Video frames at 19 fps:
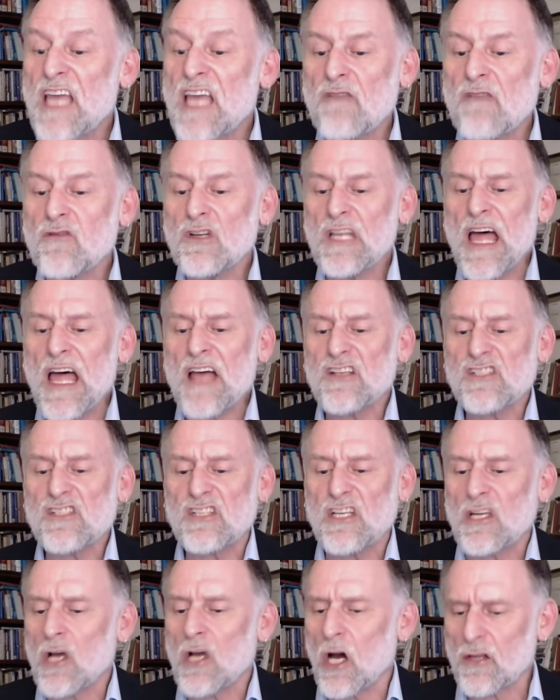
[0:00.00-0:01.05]
the
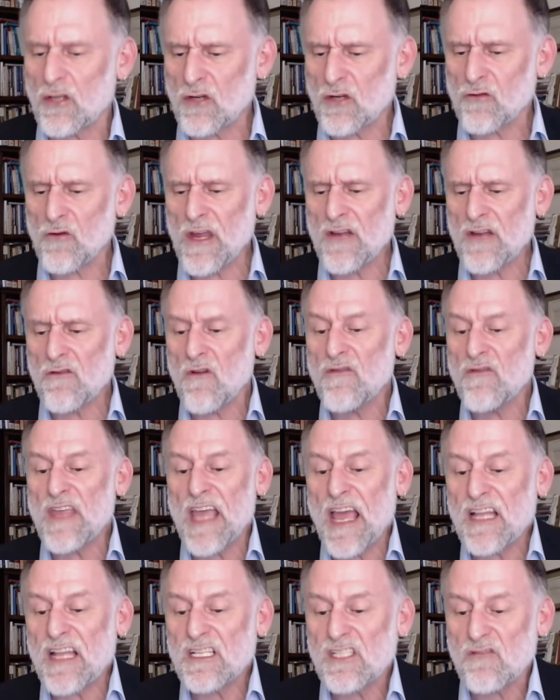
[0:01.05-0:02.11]
everlasting God, the creator of
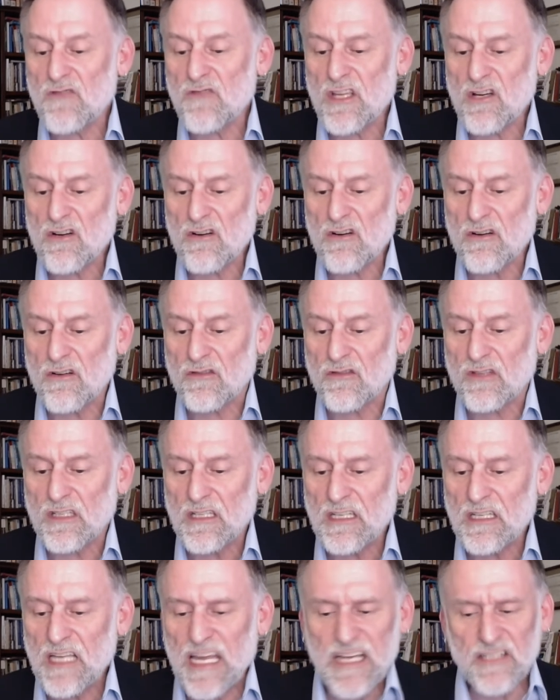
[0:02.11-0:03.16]
the ends of the earth.
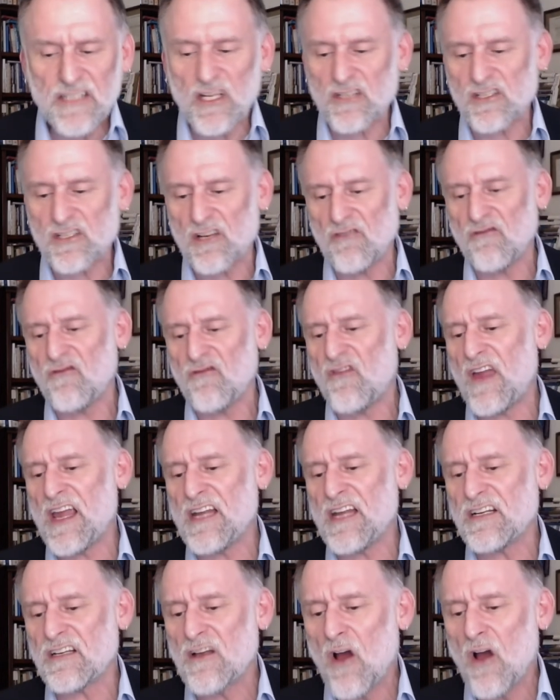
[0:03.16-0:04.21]
He doesn't
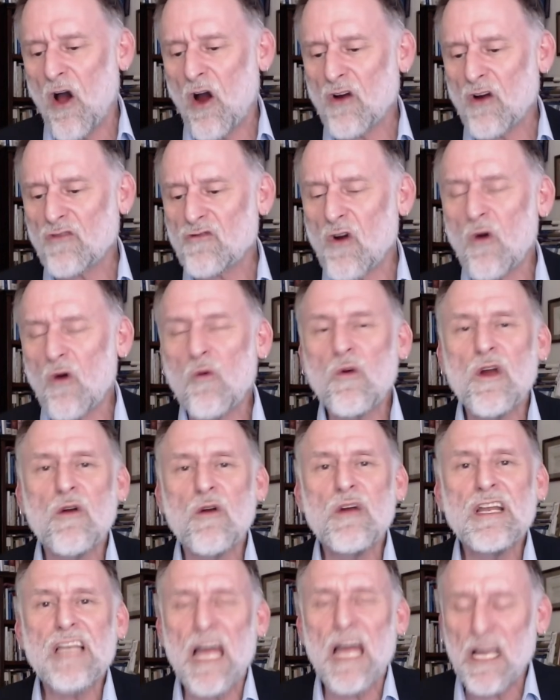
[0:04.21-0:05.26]
faint or grow
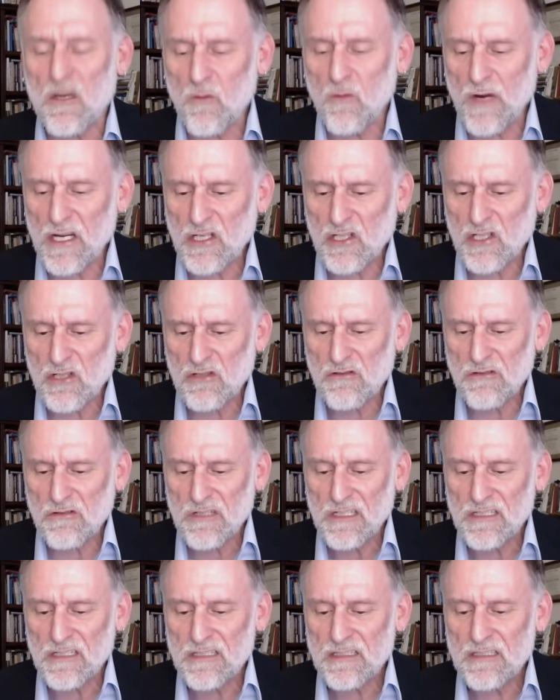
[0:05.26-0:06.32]
weary like we
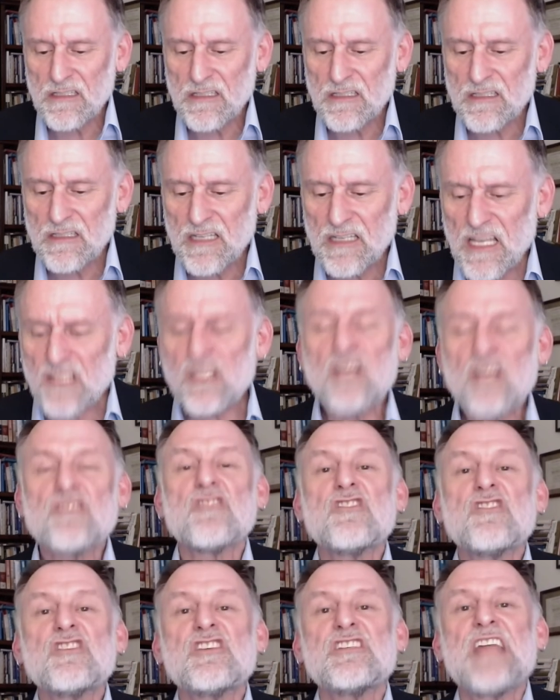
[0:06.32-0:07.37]
do. His
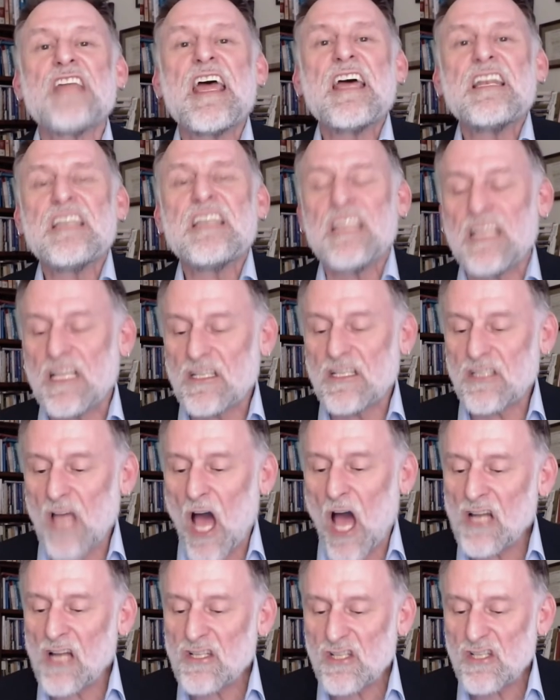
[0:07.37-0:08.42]
understanding is
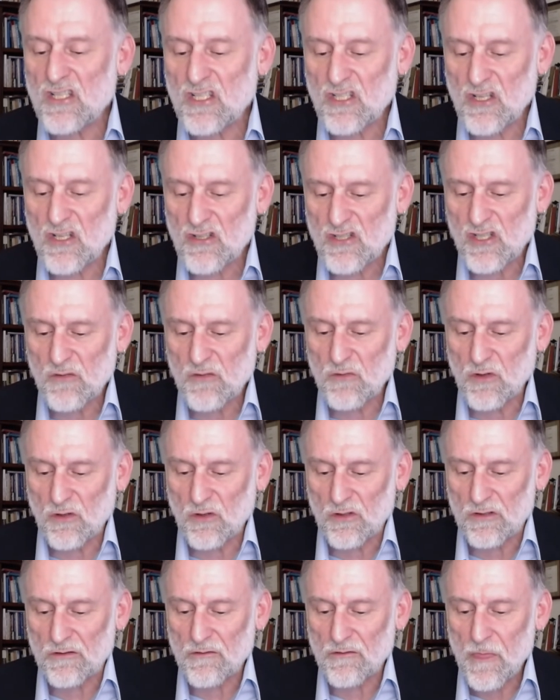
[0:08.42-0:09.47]

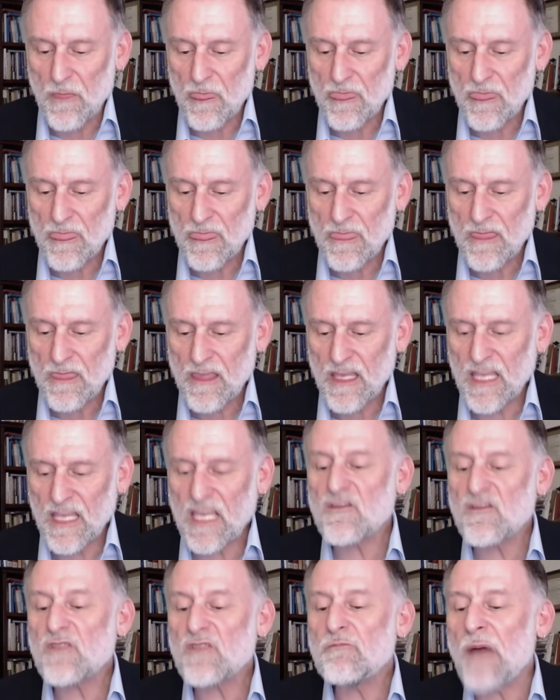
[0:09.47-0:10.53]
unsearchable. He
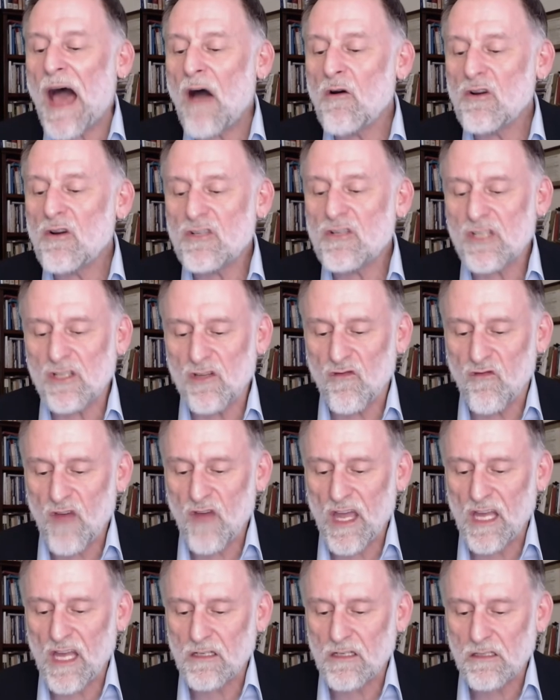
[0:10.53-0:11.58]
gives power to the
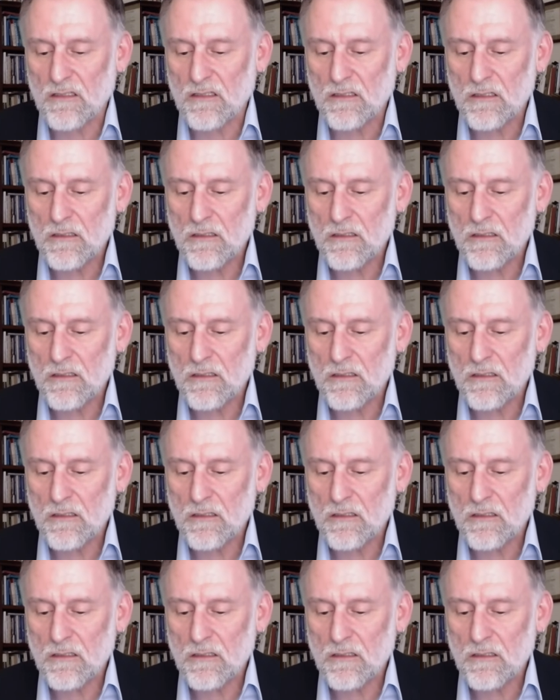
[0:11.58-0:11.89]
faint.